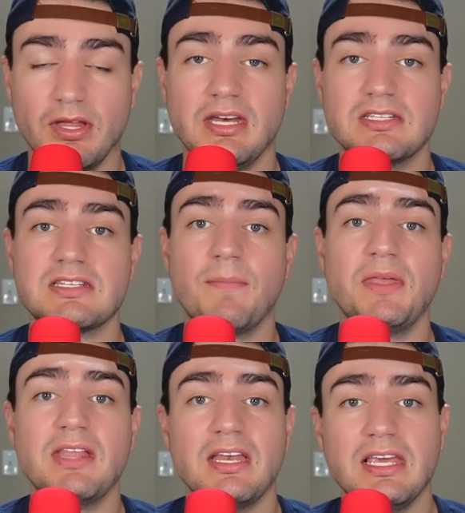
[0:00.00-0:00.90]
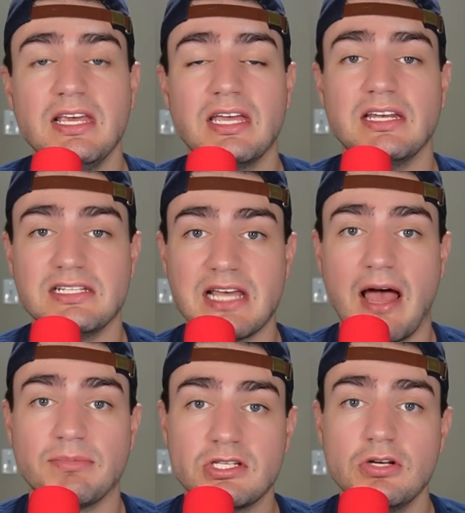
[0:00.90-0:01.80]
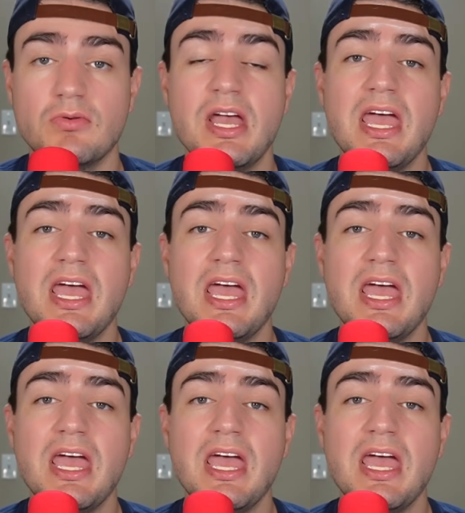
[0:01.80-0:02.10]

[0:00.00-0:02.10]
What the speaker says: It is something that he can adapt to,